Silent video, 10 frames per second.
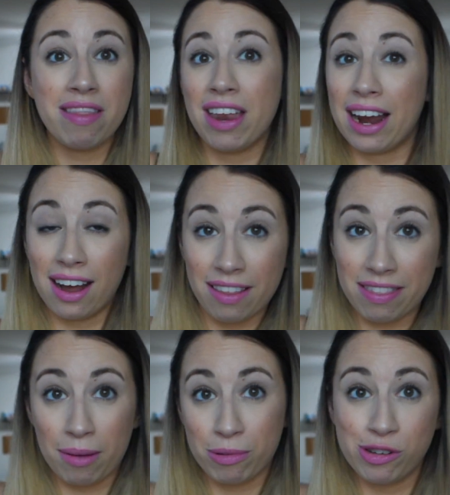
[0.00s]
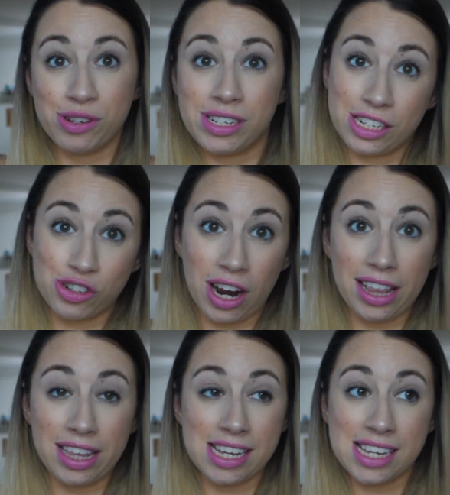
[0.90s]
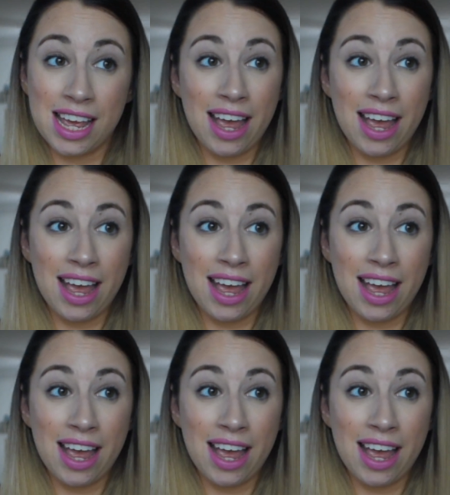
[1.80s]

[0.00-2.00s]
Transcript: that I got the opportunity to try these